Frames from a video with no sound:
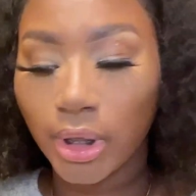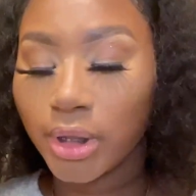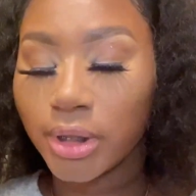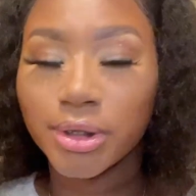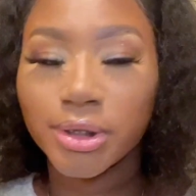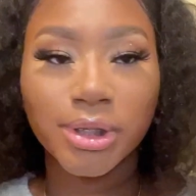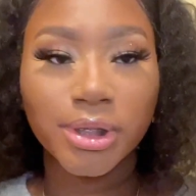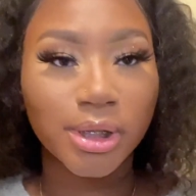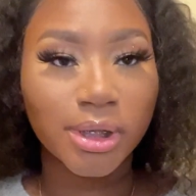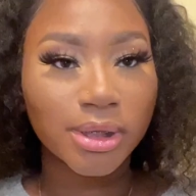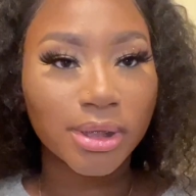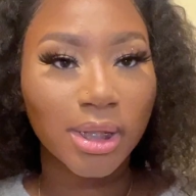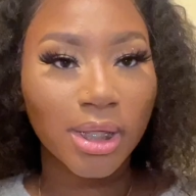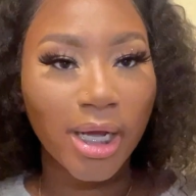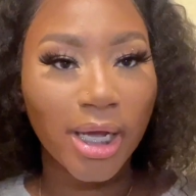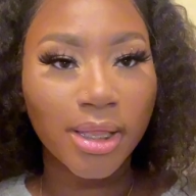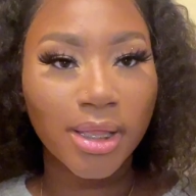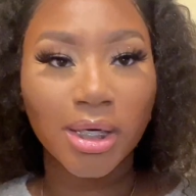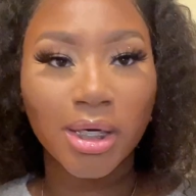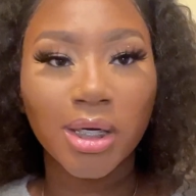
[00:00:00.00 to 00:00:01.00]
Just
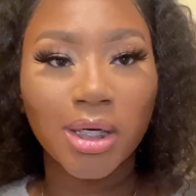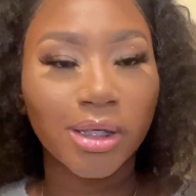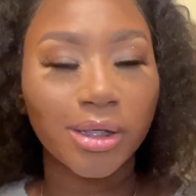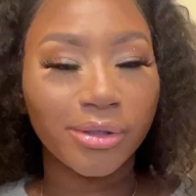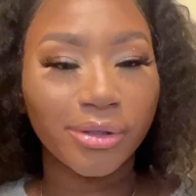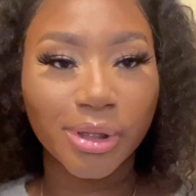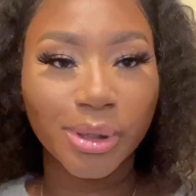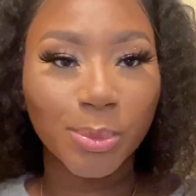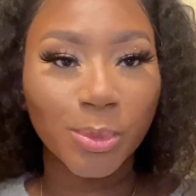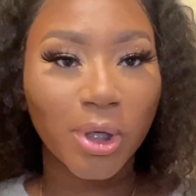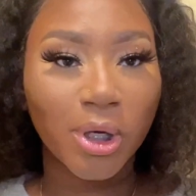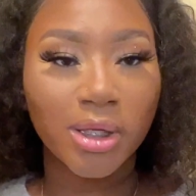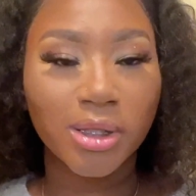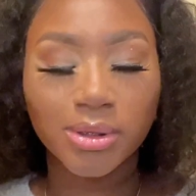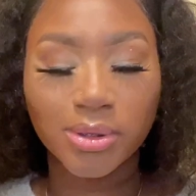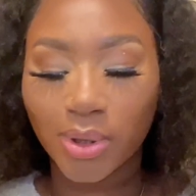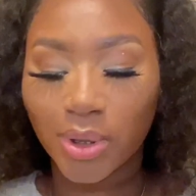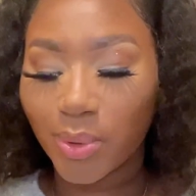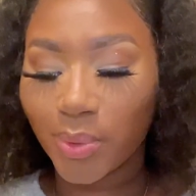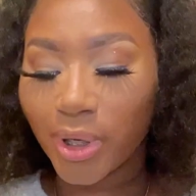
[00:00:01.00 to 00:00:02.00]
like the cream
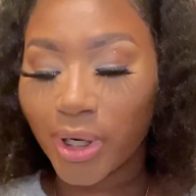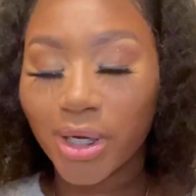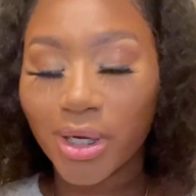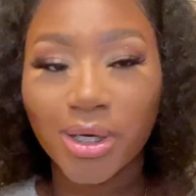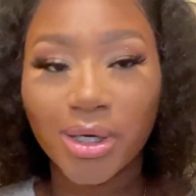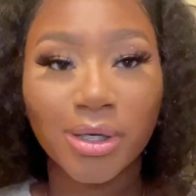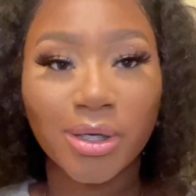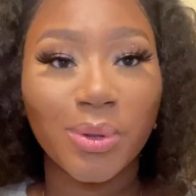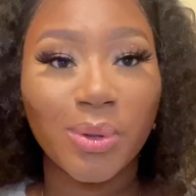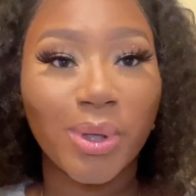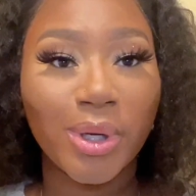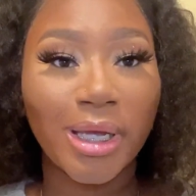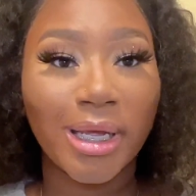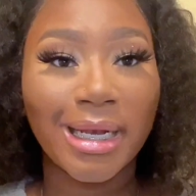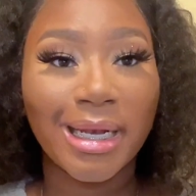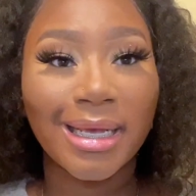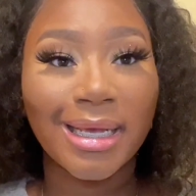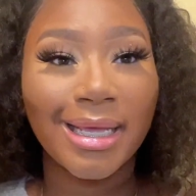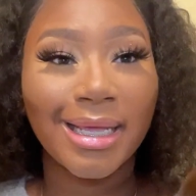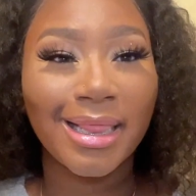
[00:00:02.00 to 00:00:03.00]
contour, we're gonna go
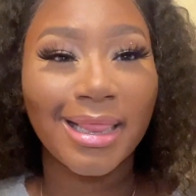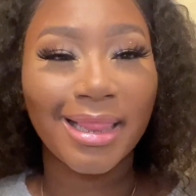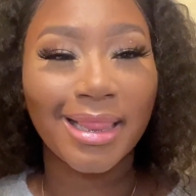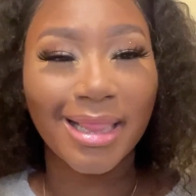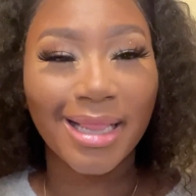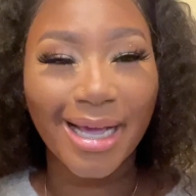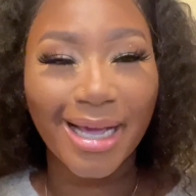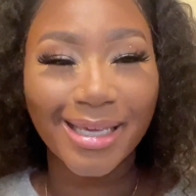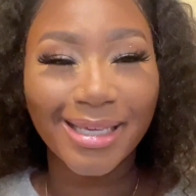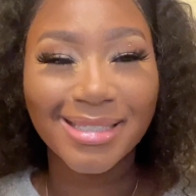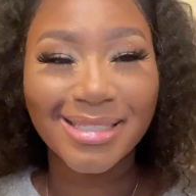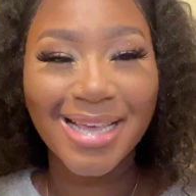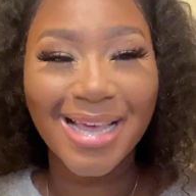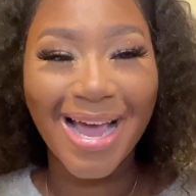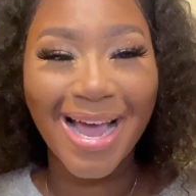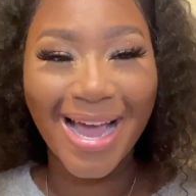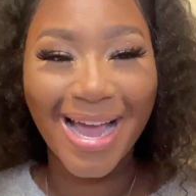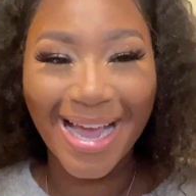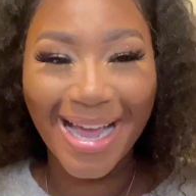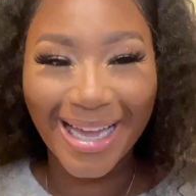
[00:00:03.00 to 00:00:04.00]
in
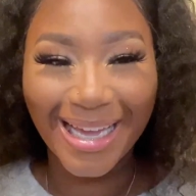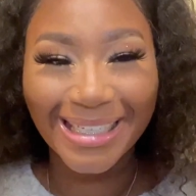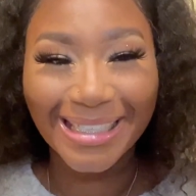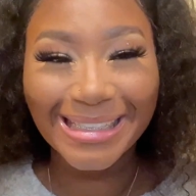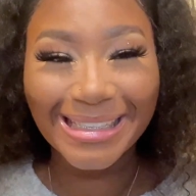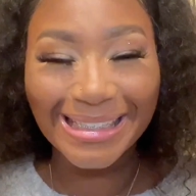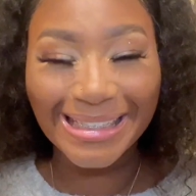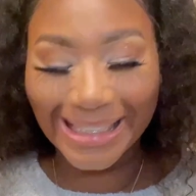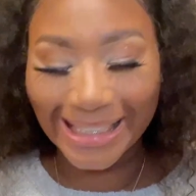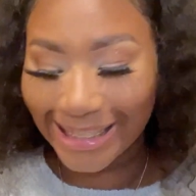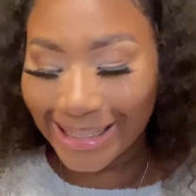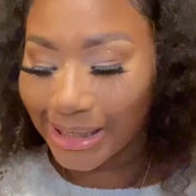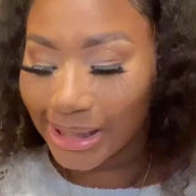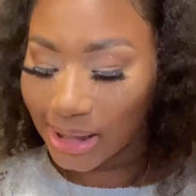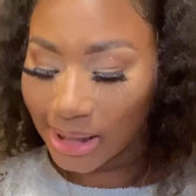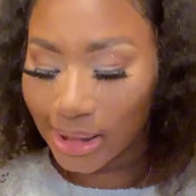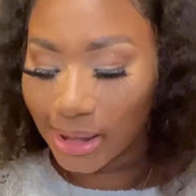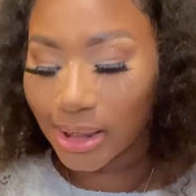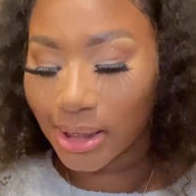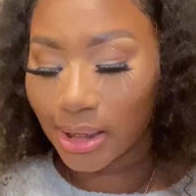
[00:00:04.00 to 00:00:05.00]
light-handed
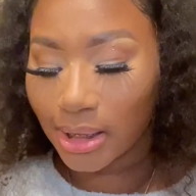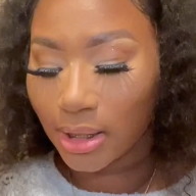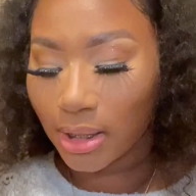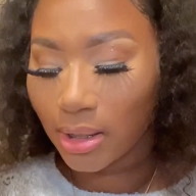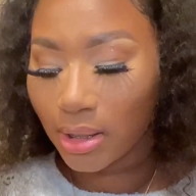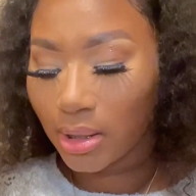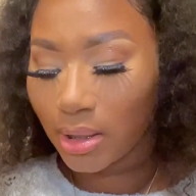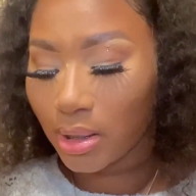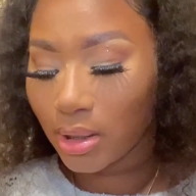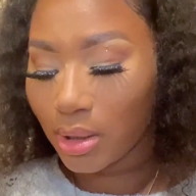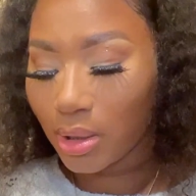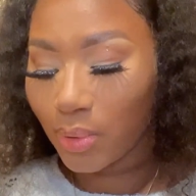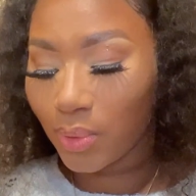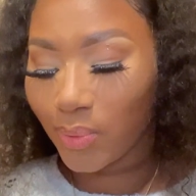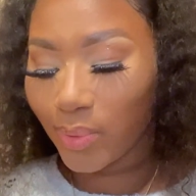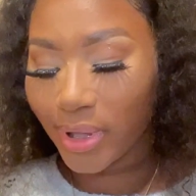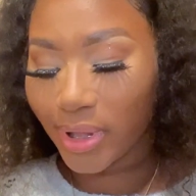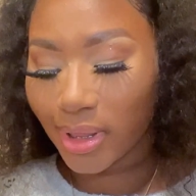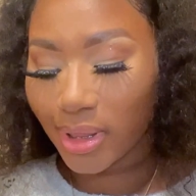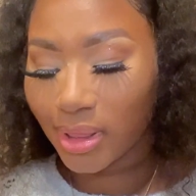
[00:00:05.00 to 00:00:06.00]

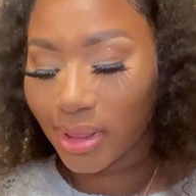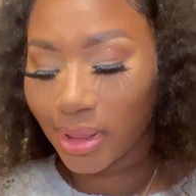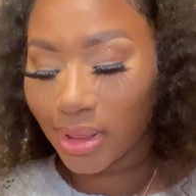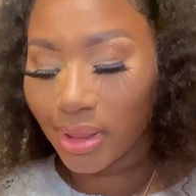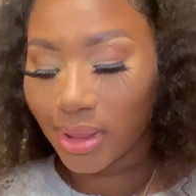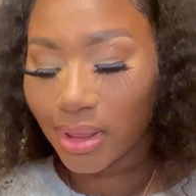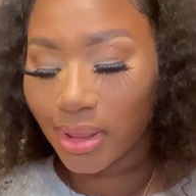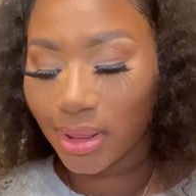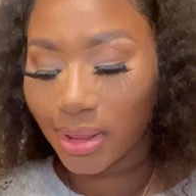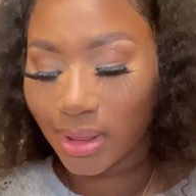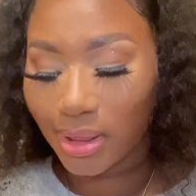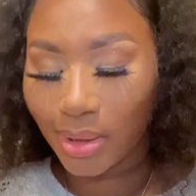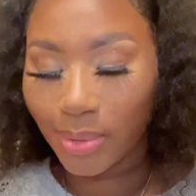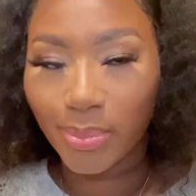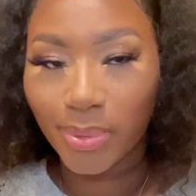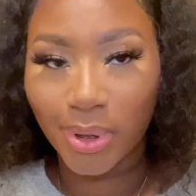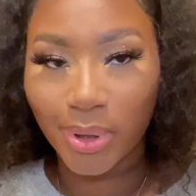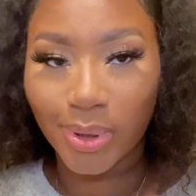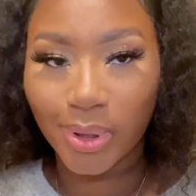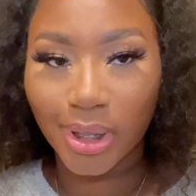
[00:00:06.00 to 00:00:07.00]
with the
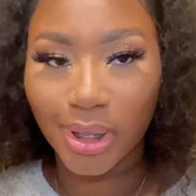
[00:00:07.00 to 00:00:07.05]
powder